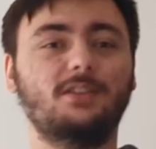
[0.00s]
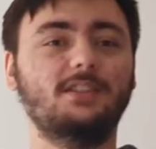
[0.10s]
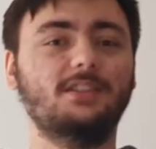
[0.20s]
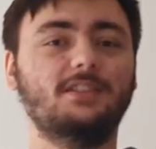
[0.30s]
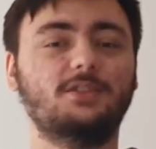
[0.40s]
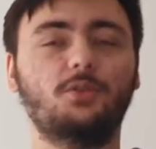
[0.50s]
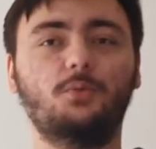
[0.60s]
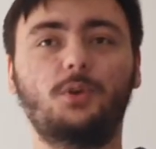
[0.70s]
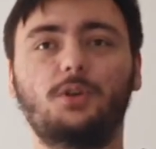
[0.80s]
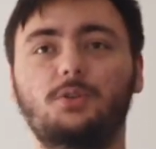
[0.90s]
It's so
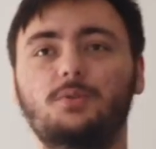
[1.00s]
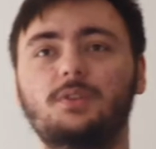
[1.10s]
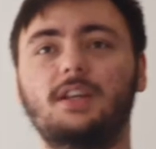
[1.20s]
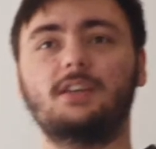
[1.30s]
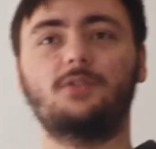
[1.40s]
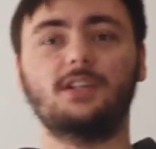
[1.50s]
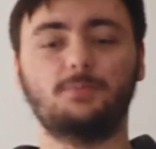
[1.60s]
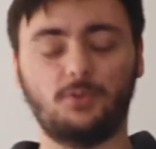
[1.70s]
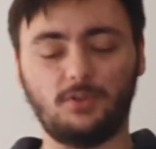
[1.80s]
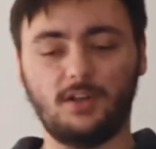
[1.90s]
weird to like
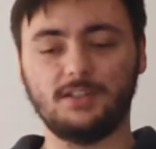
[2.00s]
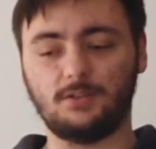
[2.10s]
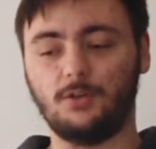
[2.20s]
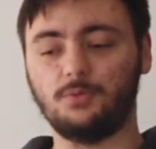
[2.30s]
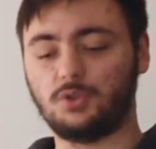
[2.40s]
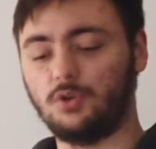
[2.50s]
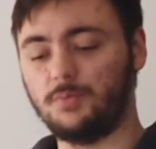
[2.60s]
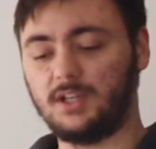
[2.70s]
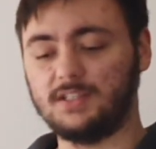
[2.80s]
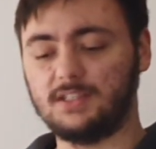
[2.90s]
grasp your thoughts around the show,
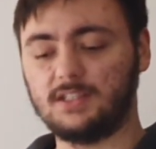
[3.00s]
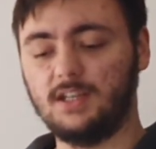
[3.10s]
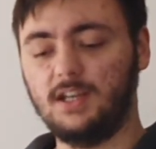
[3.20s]
because